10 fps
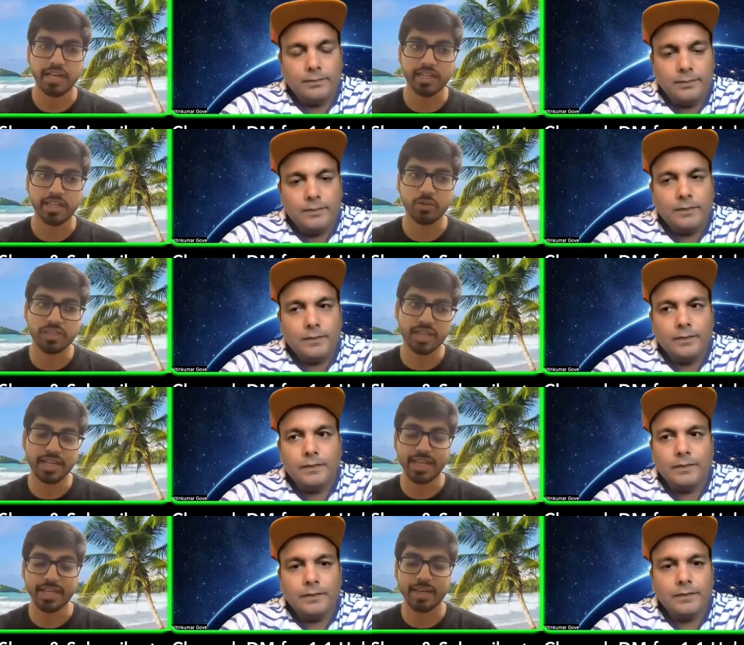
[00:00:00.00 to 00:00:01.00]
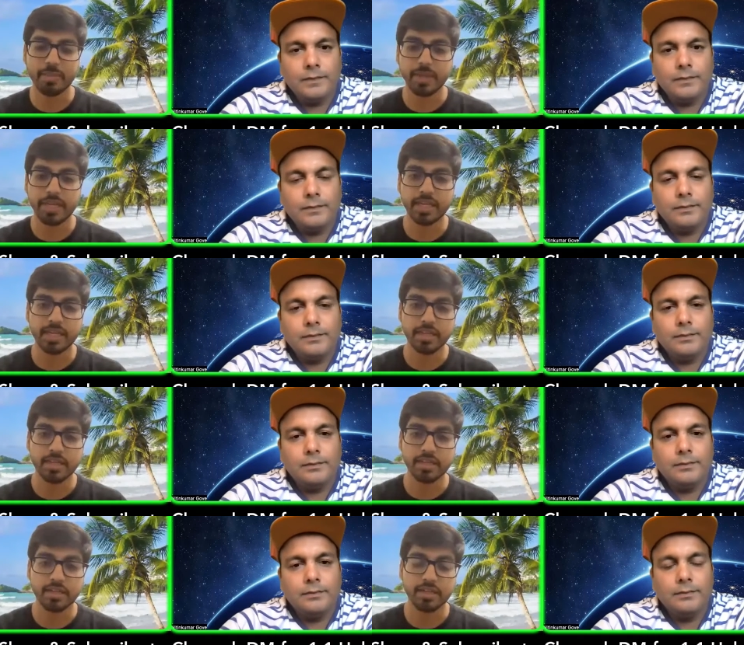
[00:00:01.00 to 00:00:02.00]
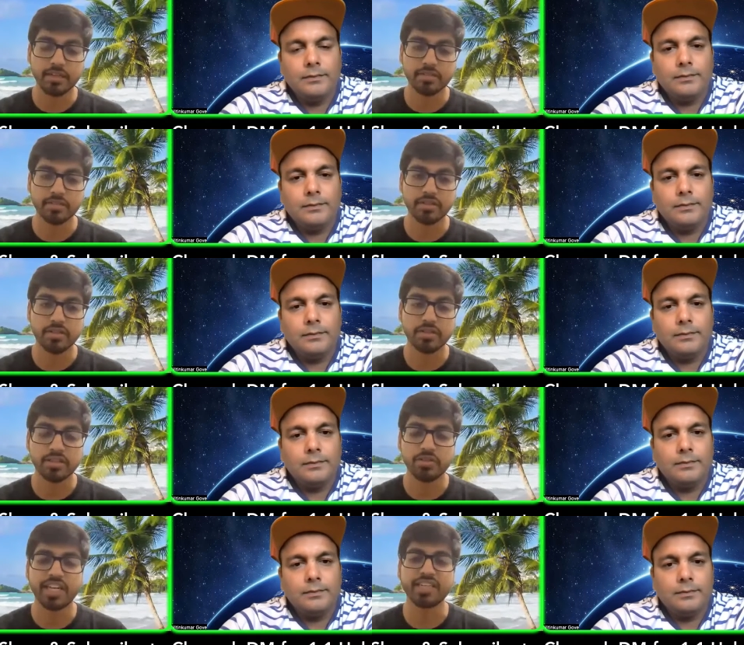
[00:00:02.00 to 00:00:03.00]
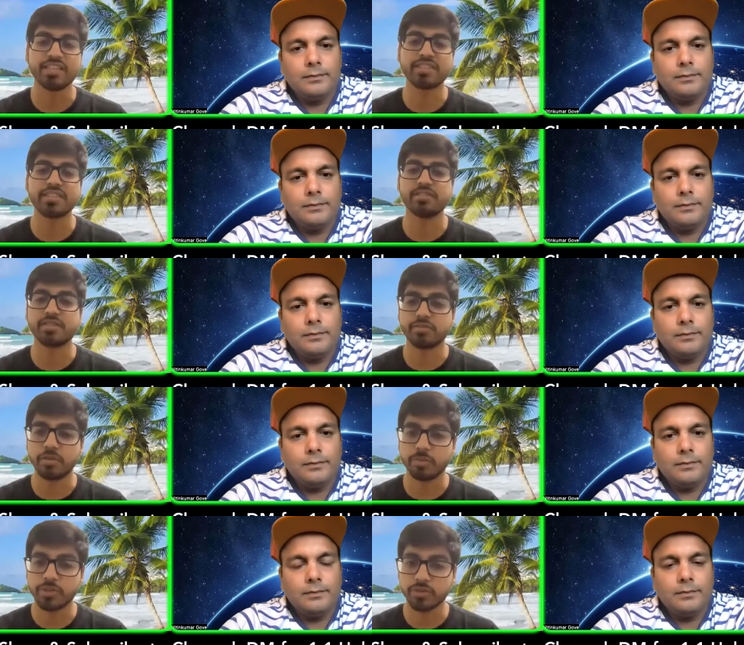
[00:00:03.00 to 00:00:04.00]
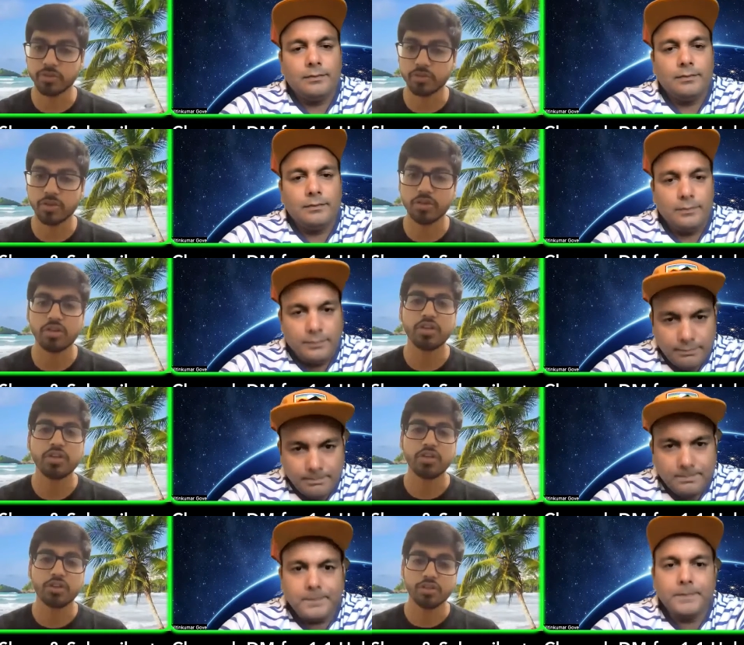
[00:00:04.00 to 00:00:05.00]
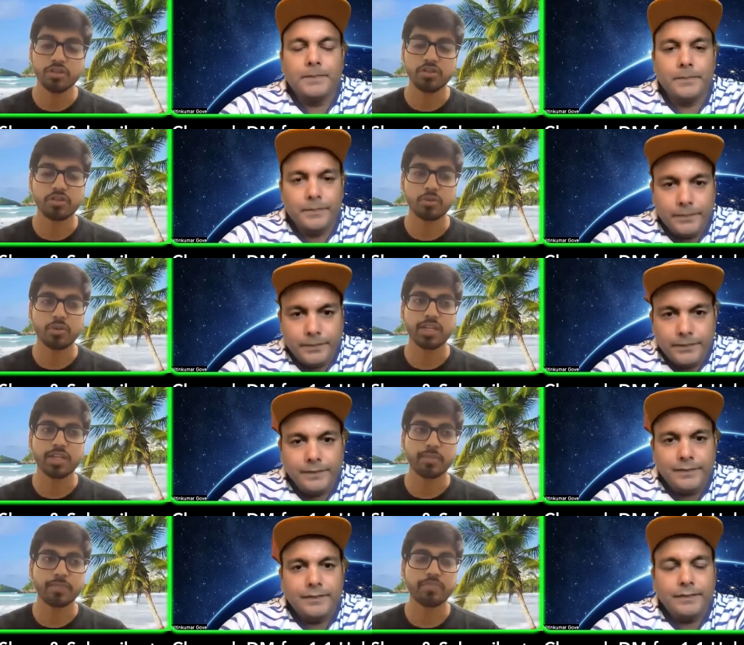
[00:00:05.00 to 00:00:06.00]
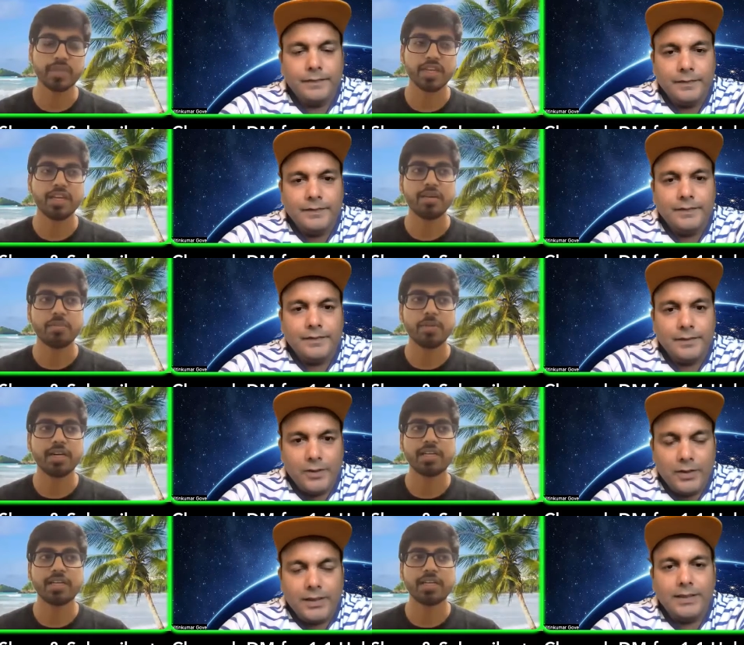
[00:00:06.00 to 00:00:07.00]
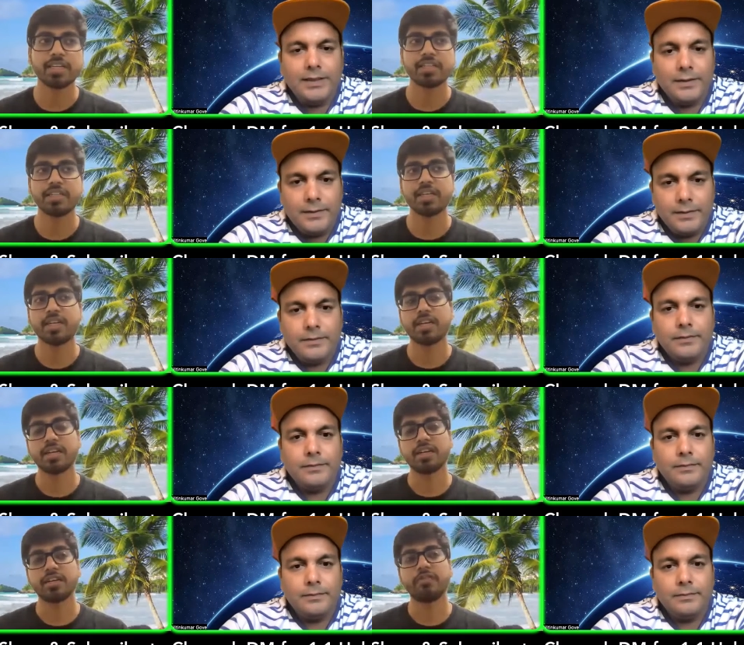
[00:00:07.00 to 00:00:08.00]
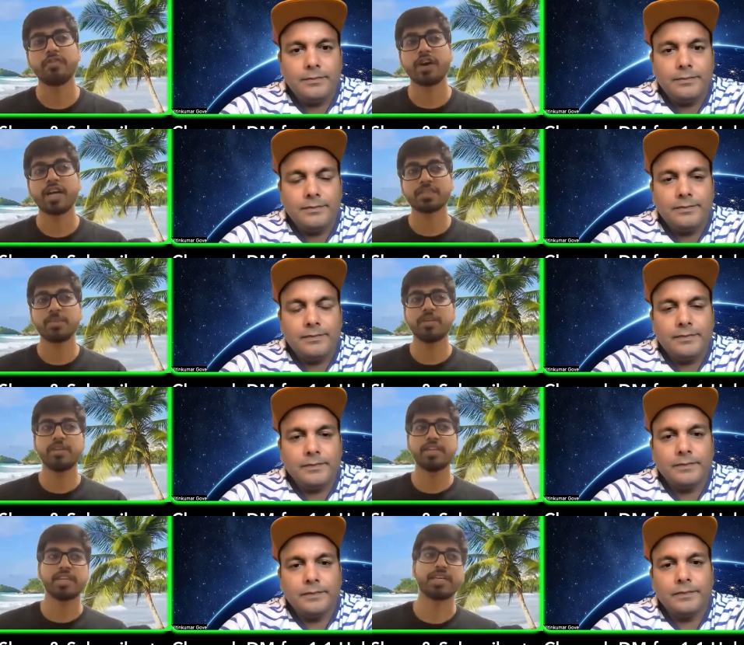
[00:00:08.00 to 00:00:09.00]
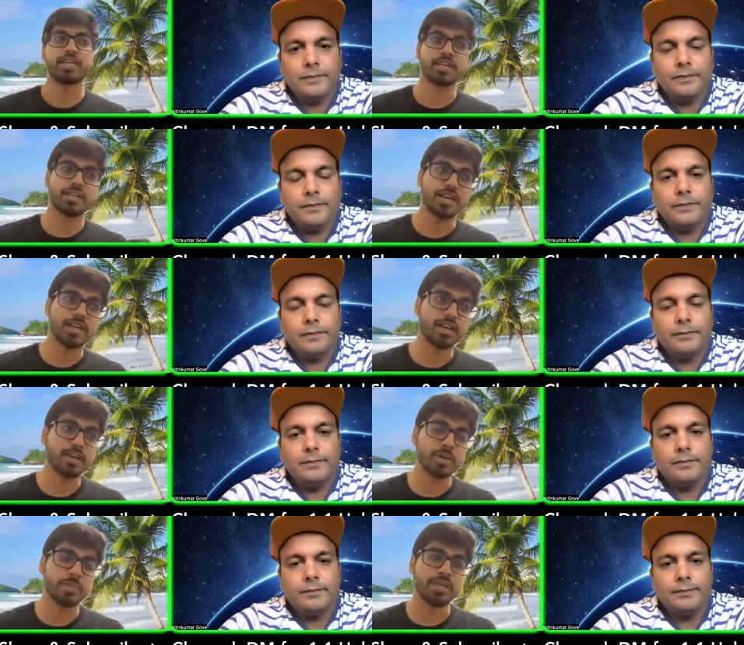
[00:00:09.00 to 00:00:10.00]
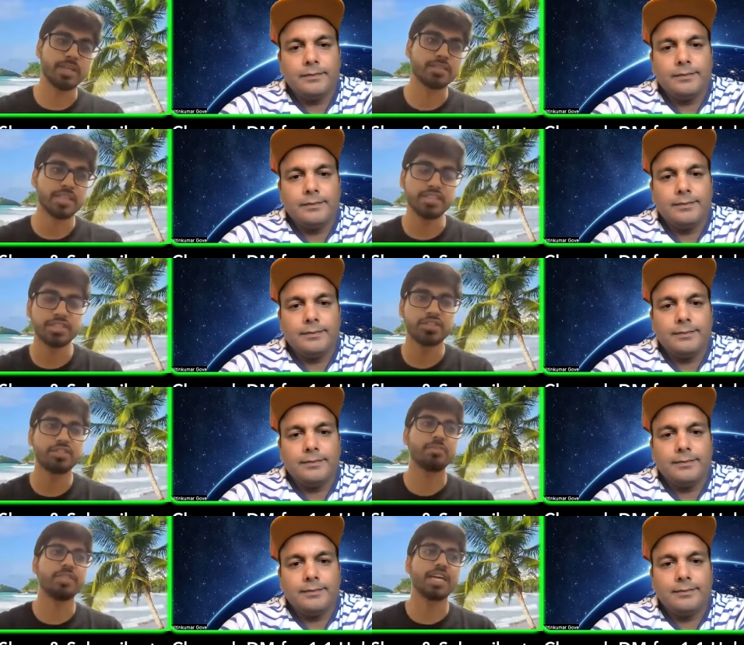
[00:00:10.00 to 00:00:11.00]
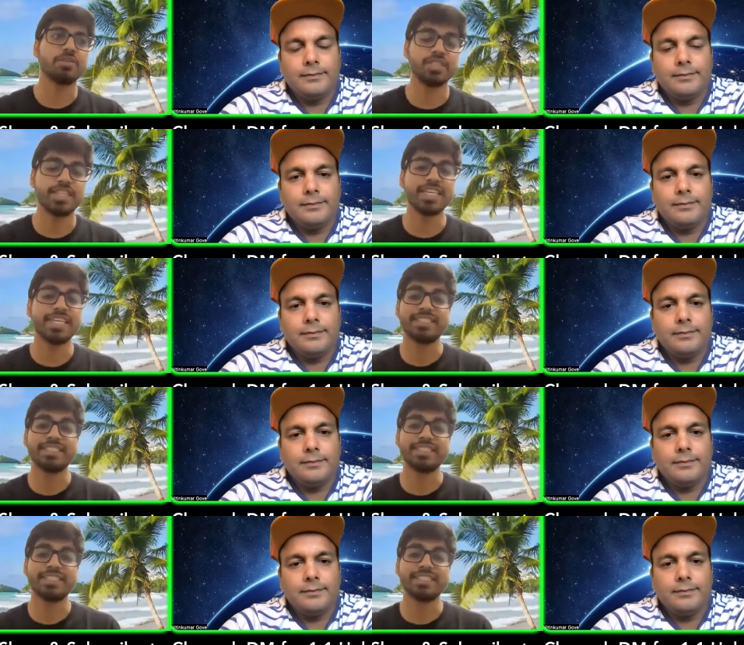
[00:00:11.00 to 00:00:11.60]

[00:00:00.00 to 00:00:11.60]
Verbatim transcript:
Speaker 1: and courses like lkp uh, your technical skills will improve mm-hmm. yeah but uh, if you ask me like uh, maybe a suggestion or something i would say take